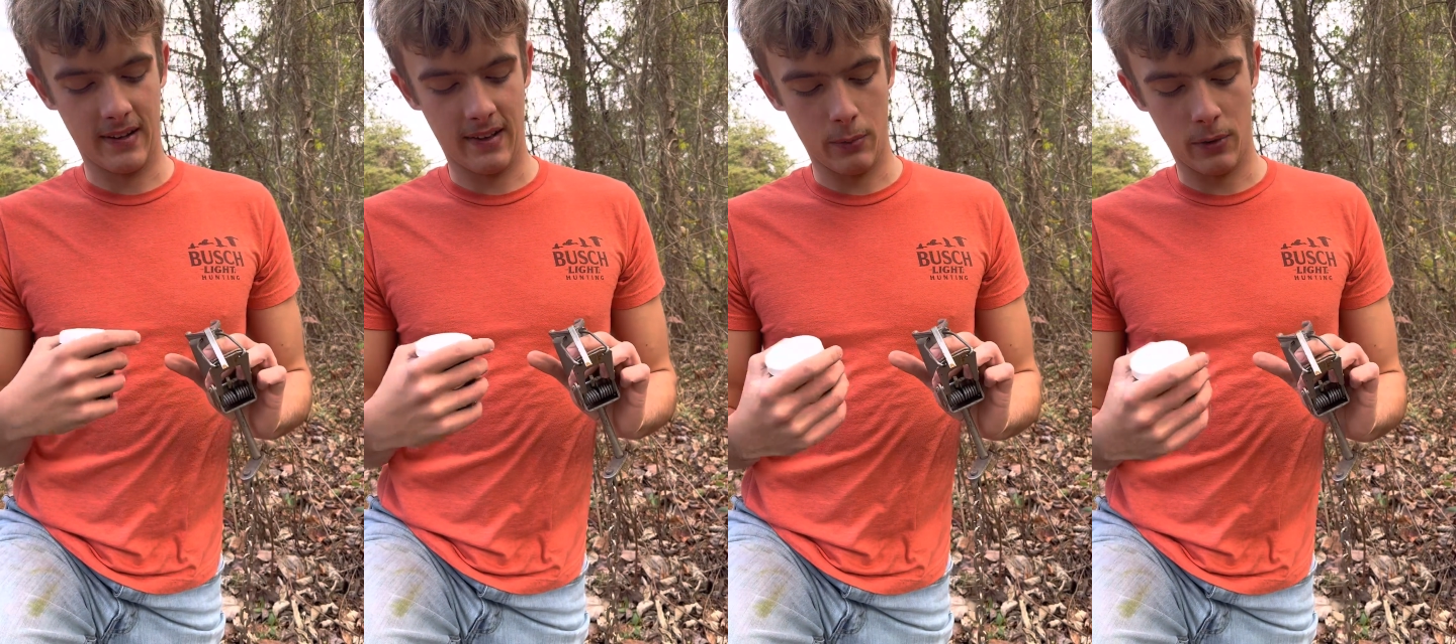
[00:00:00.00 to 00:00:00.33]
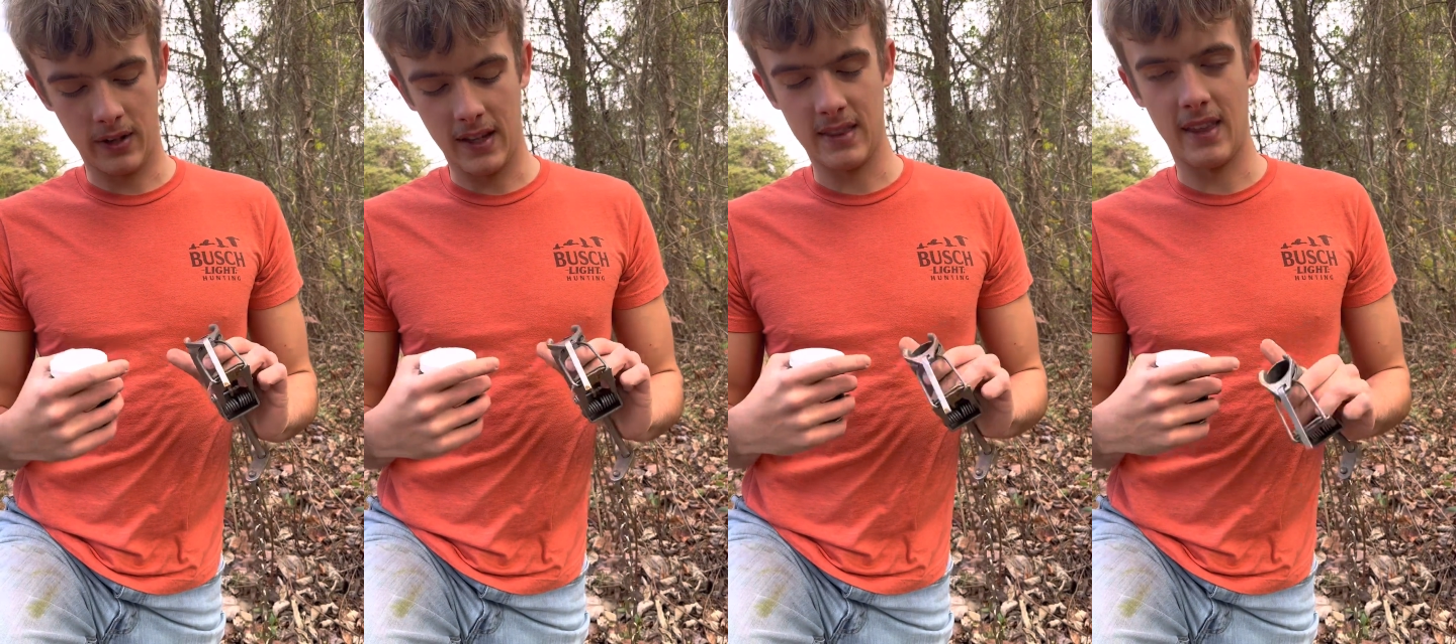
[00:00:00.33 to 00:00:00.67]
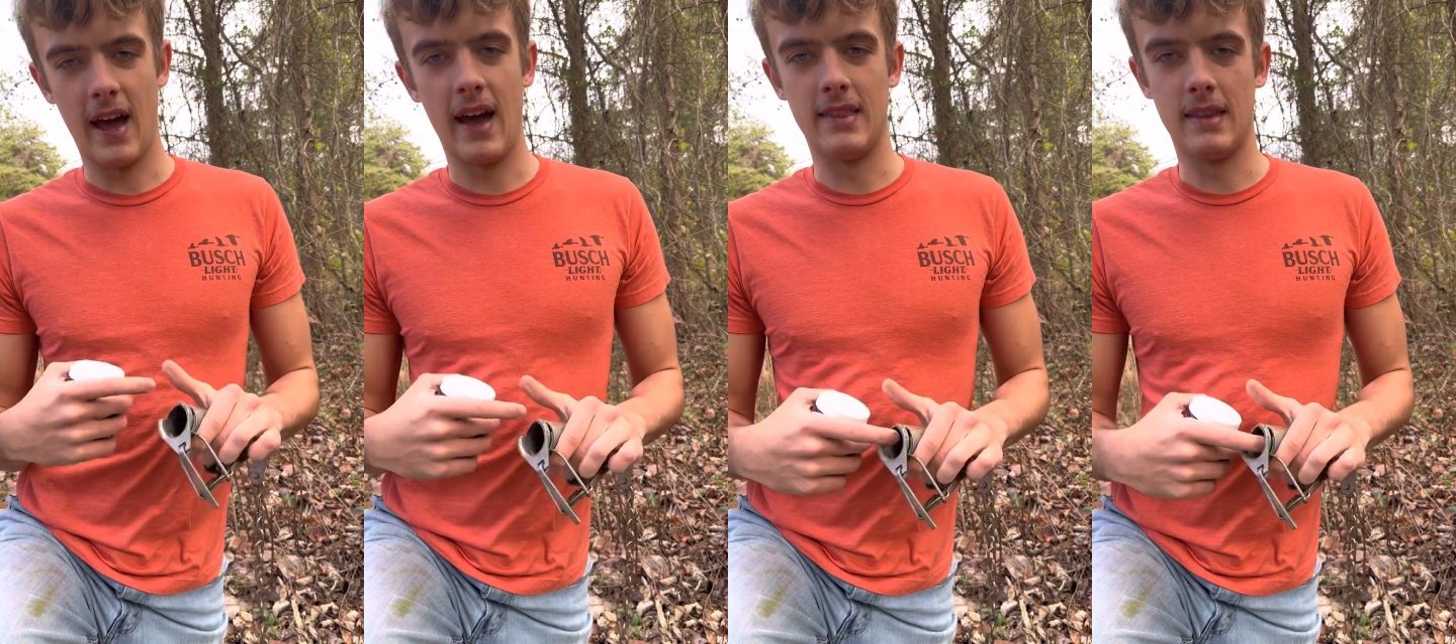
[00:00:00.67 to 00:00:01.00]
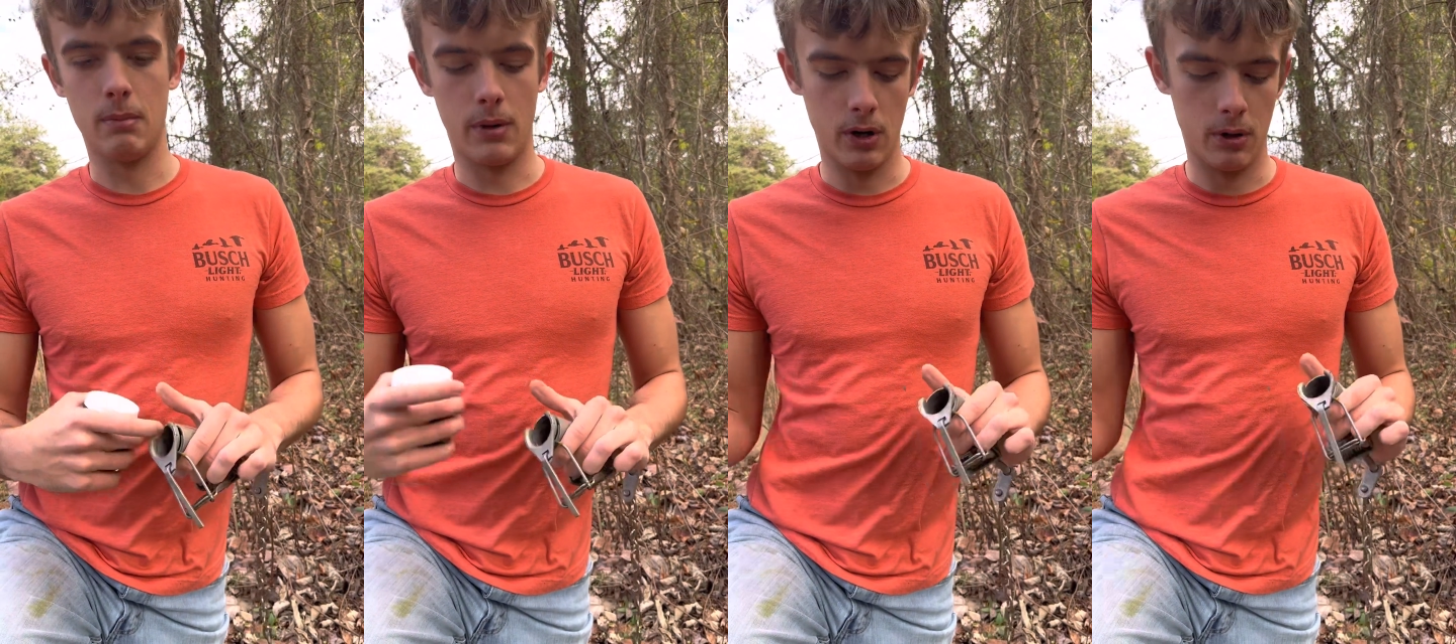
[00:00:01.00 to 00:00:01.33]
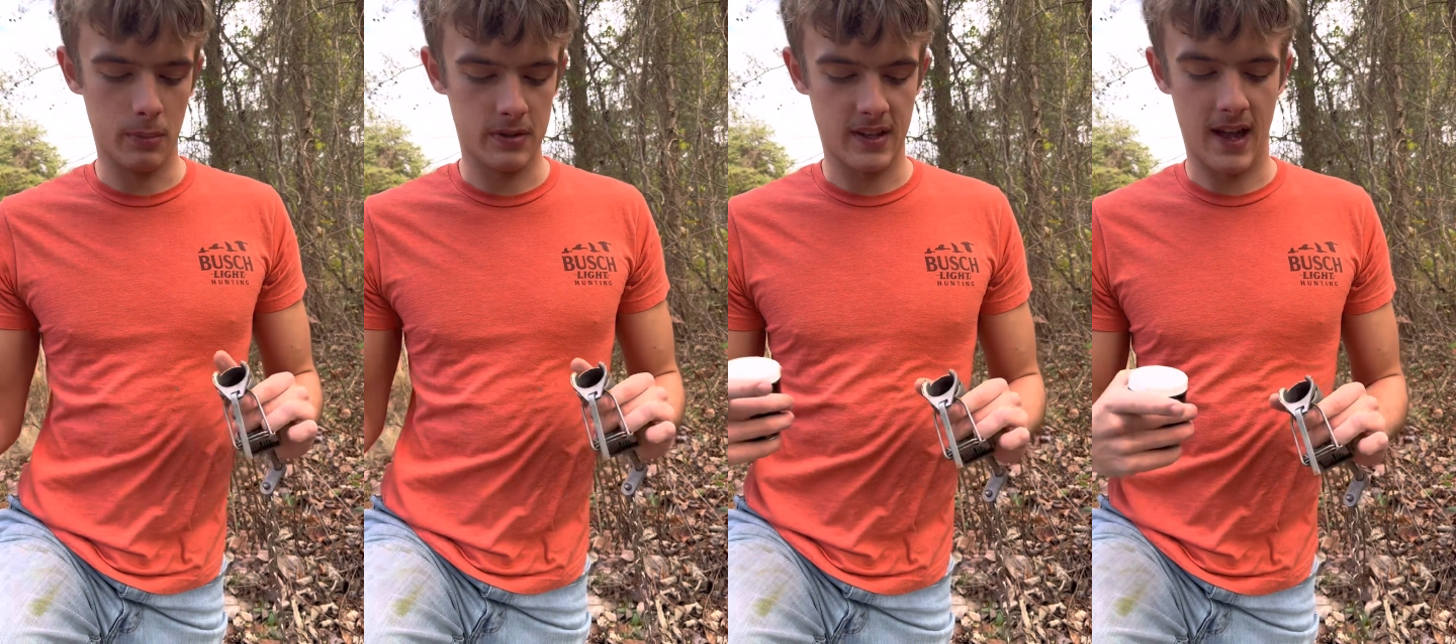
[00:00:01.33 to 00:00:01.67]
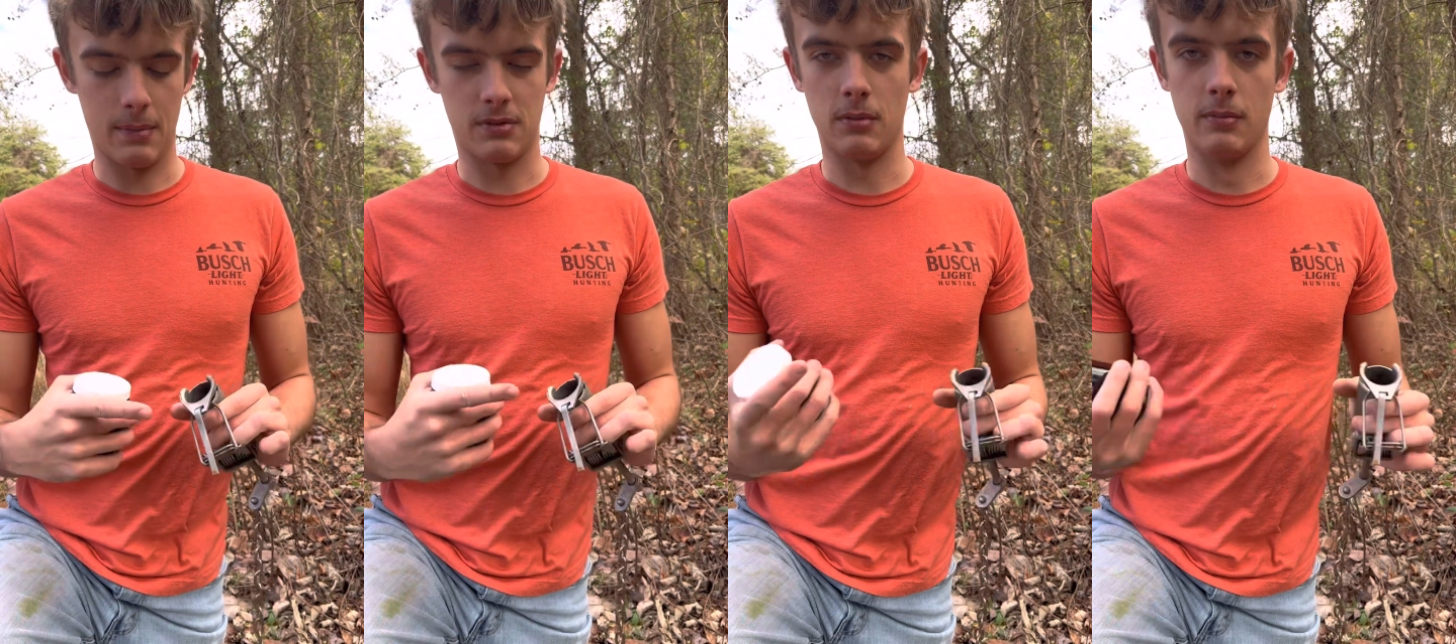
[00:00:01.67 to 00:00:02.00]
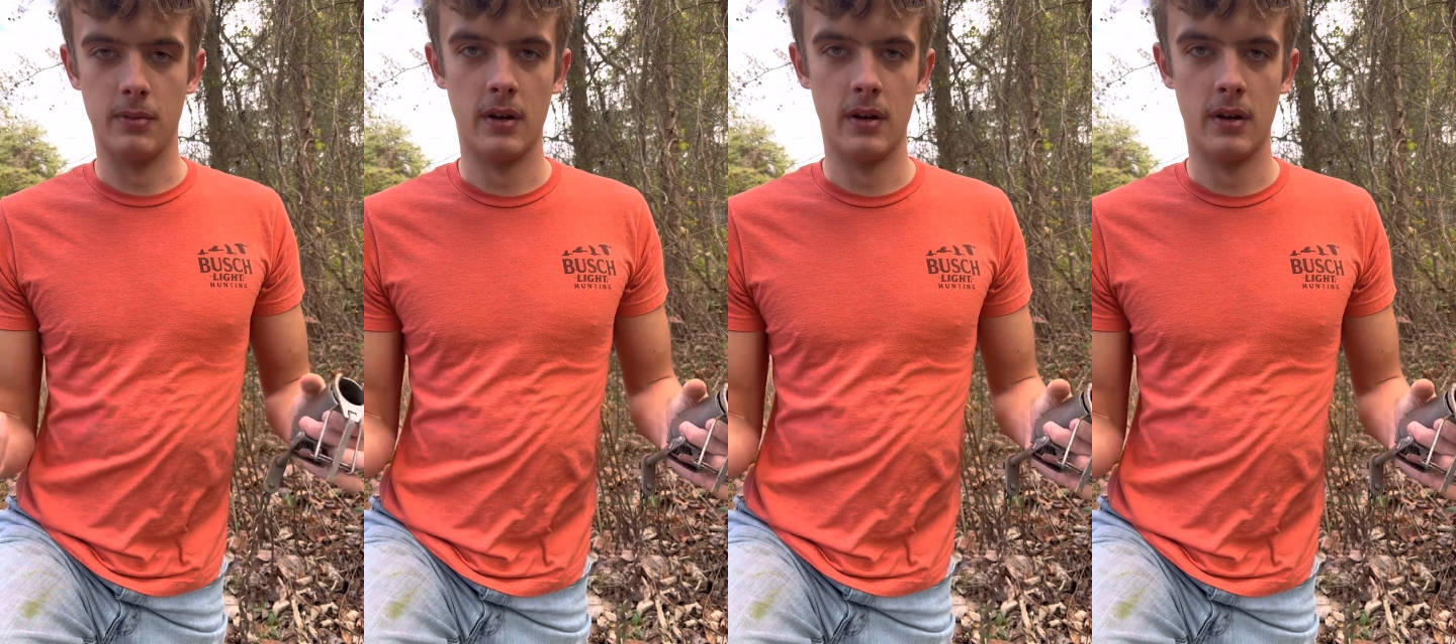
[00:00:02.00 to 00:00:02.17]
and they want to get that, and then boom, snaps them.